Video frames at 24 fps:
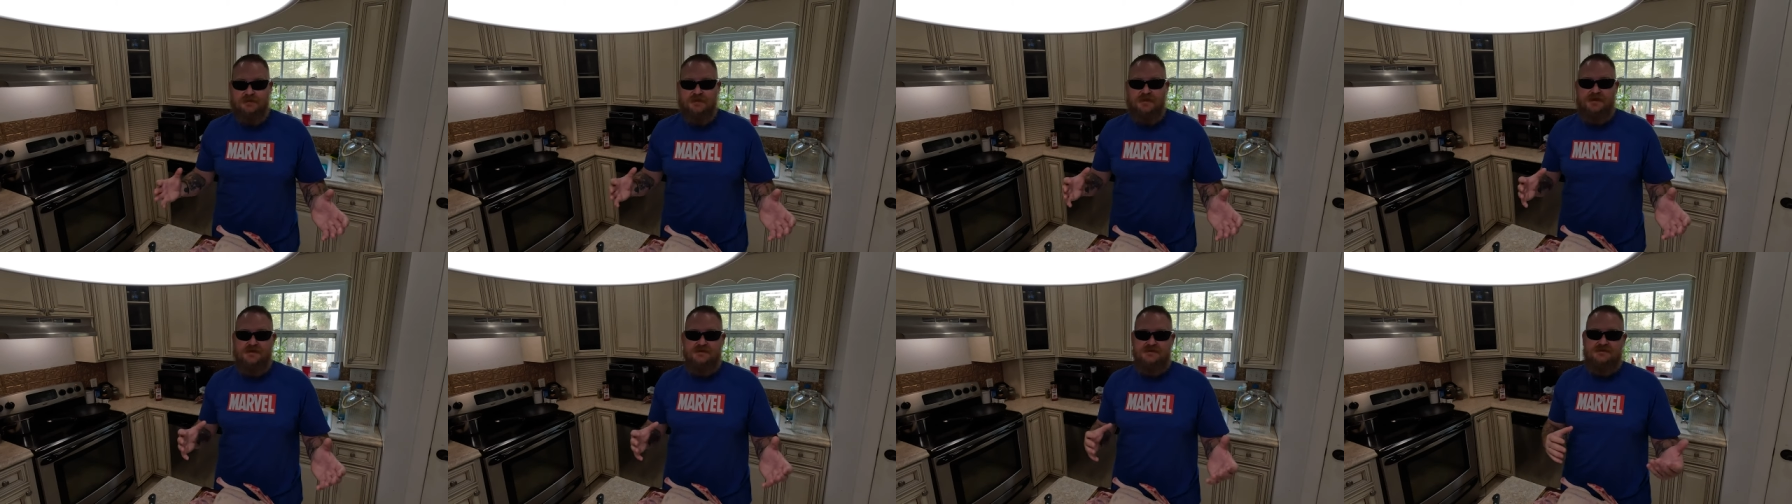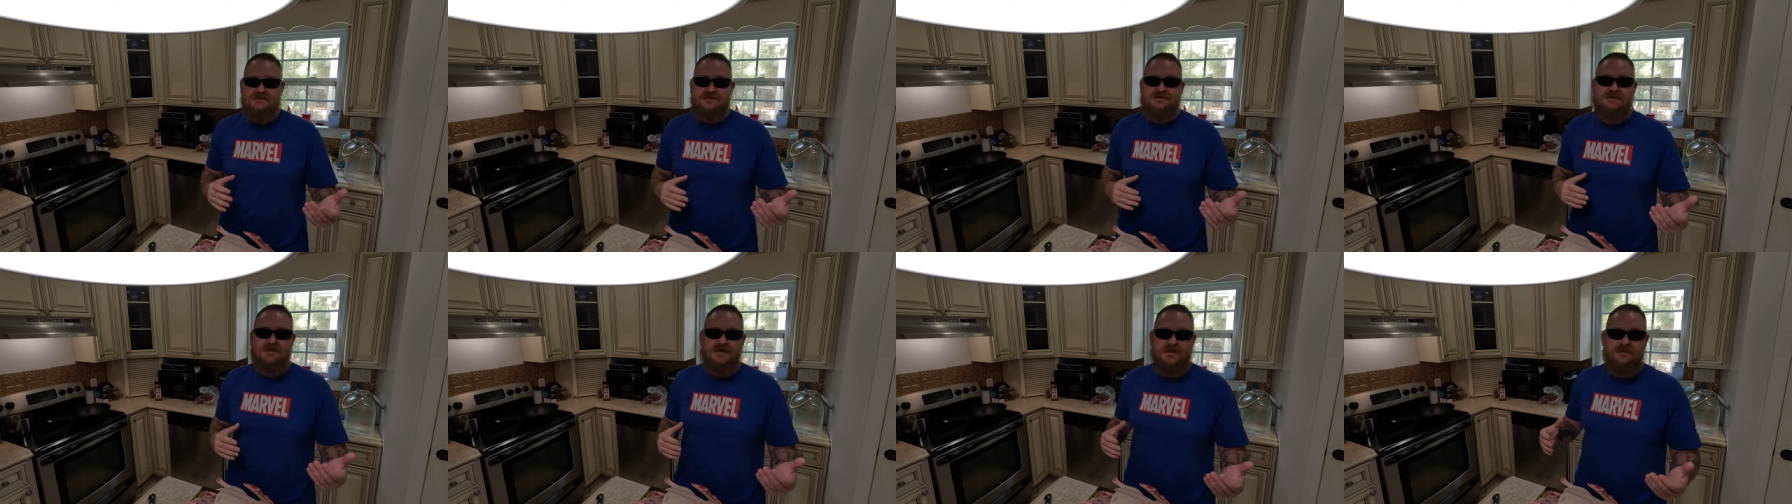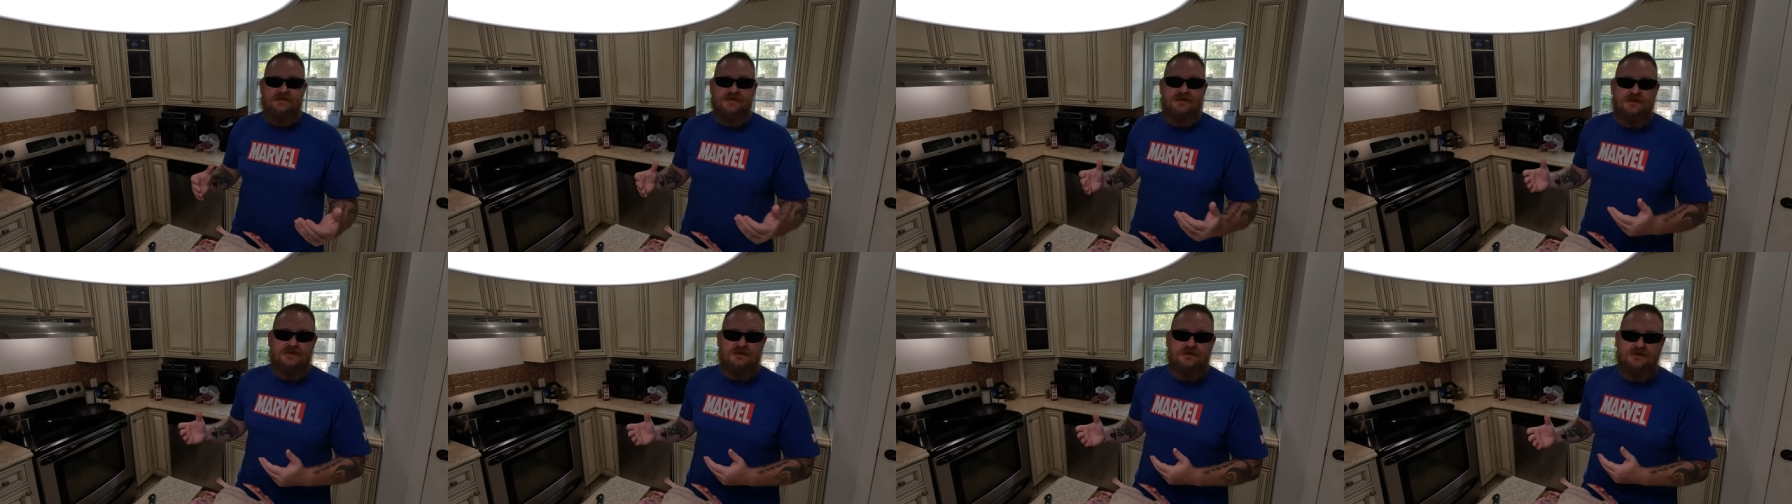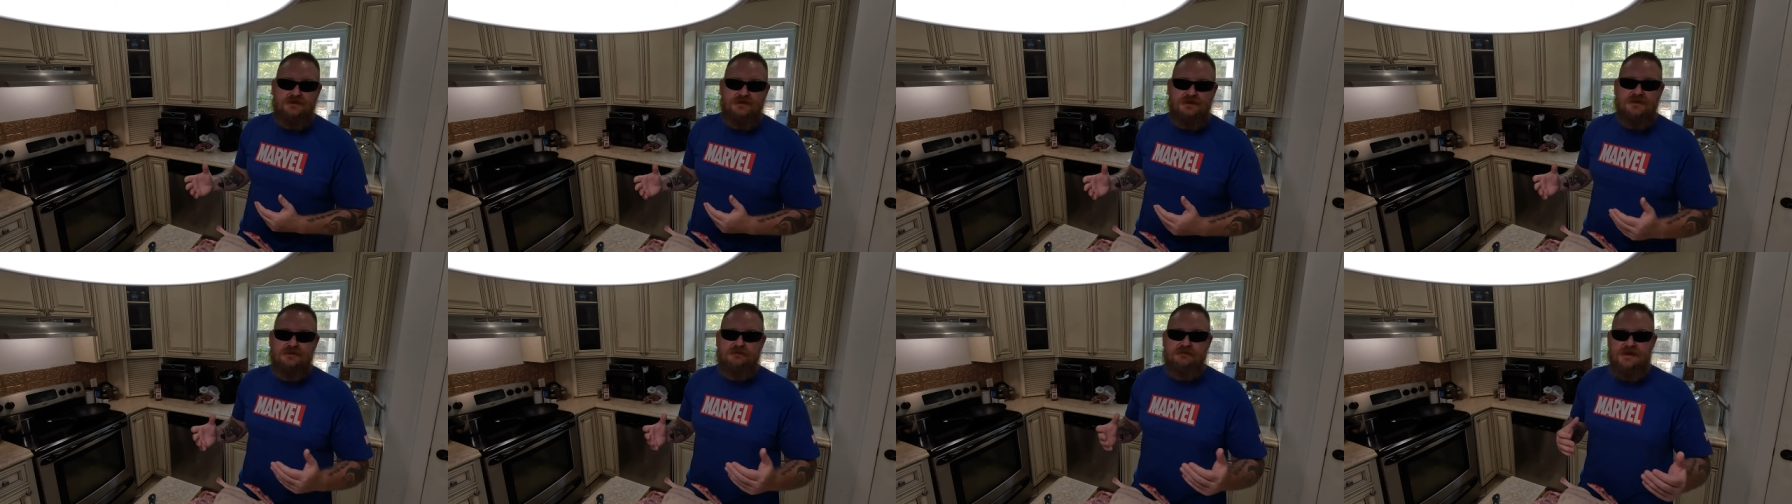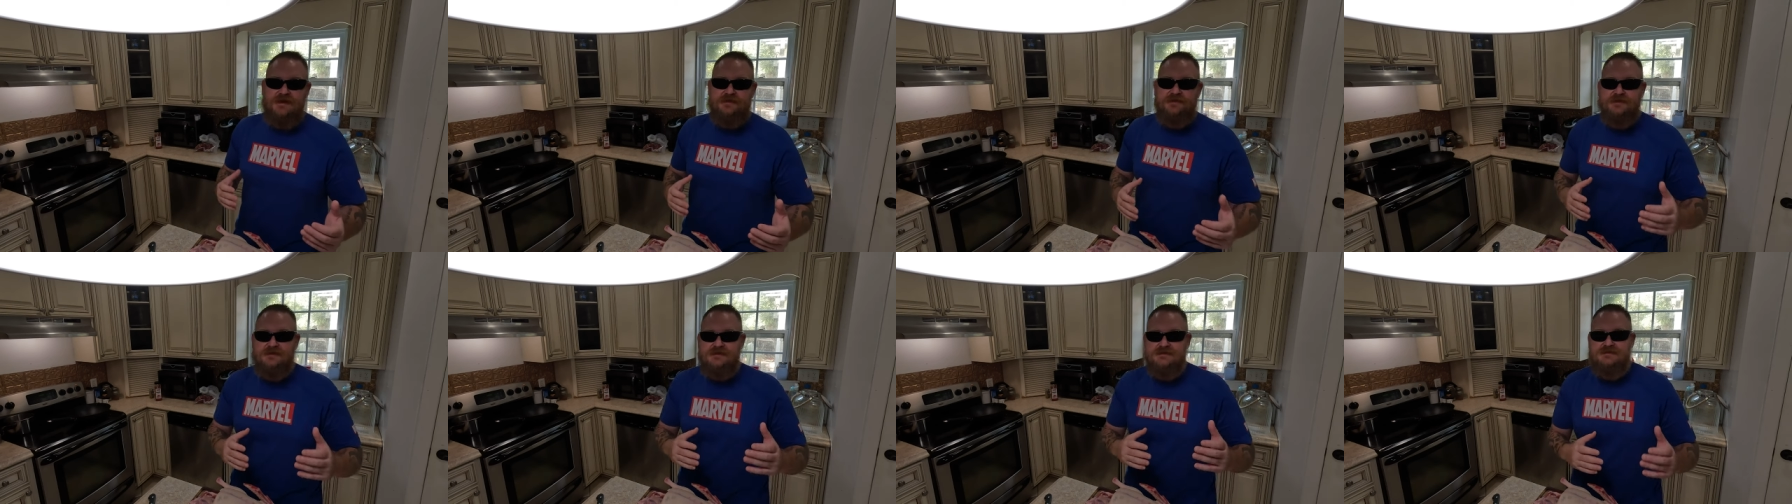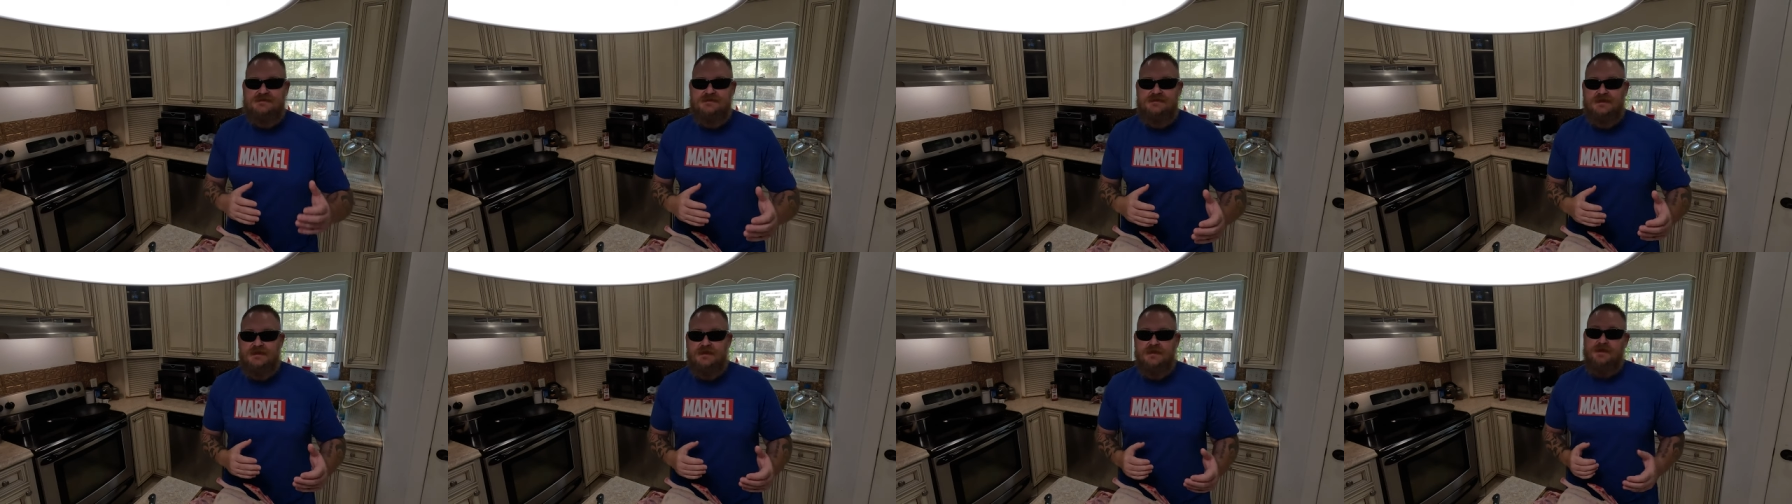places and their cooking
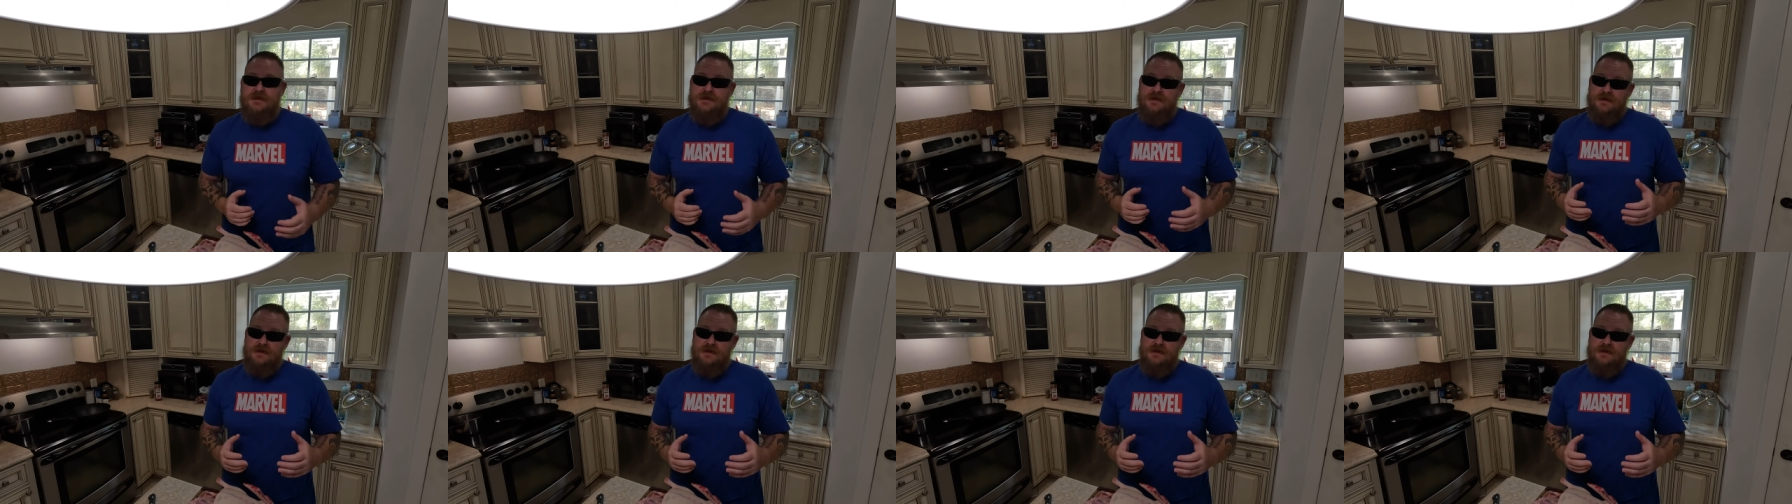methods,